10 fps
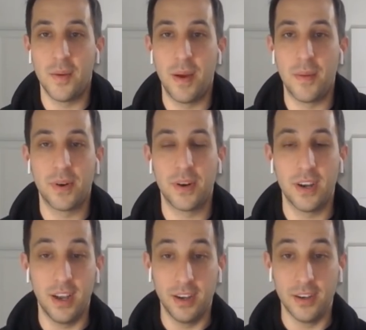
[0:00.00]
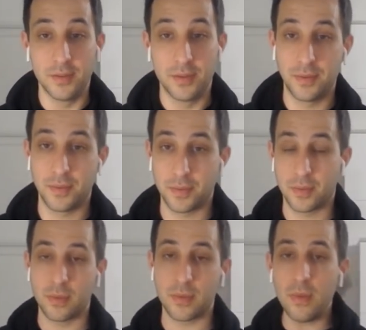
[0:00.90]
member of
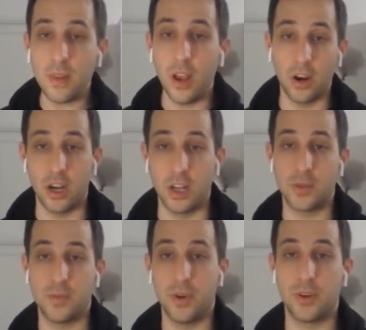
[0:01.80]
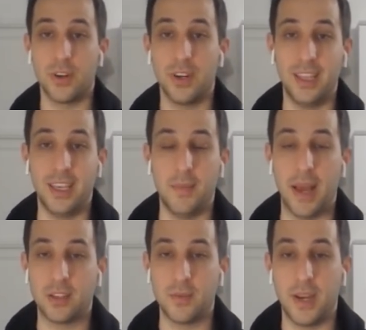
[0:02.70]
our Conscious Poker Elite
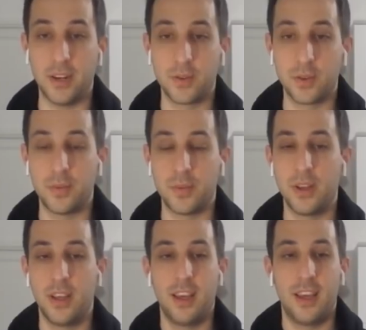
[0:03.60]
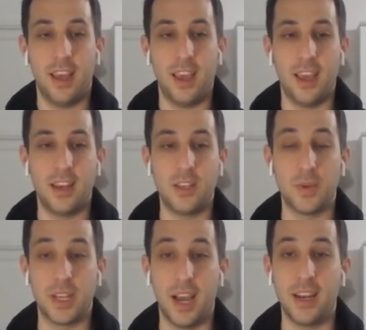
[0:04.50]
Mastermind Group, and he's
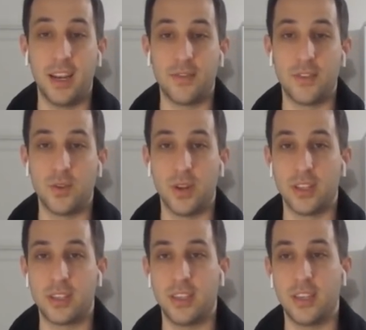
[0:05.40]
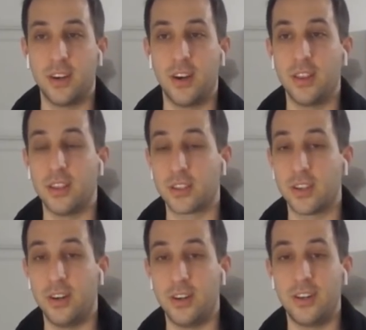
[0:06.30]
been kind enough to join us here on this
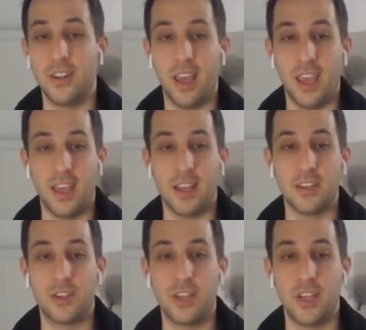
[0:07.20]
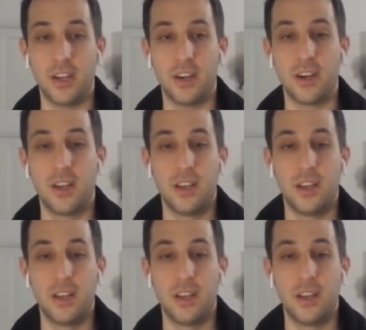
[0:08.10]
call and share